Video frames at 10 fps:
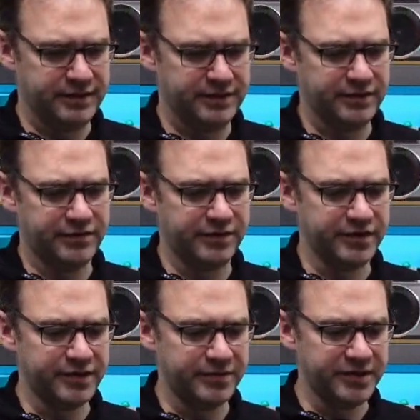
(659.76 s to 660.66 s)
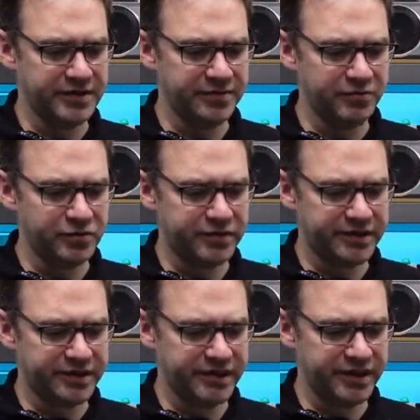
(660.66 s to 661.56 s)
let's try and switch inputs,
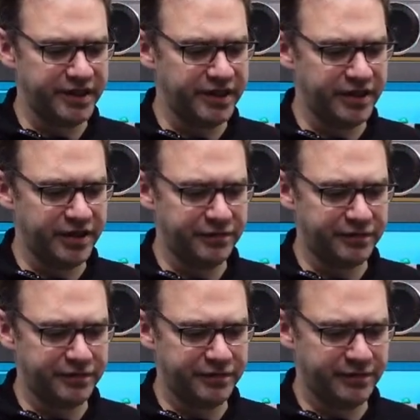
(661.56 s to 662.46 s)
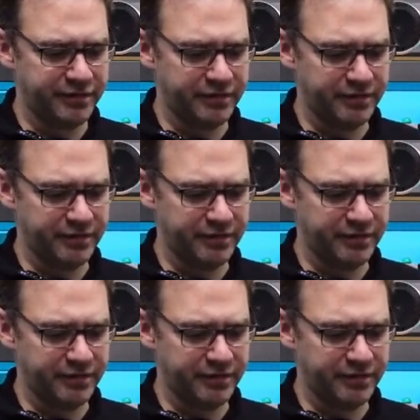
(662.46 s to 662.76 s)
see if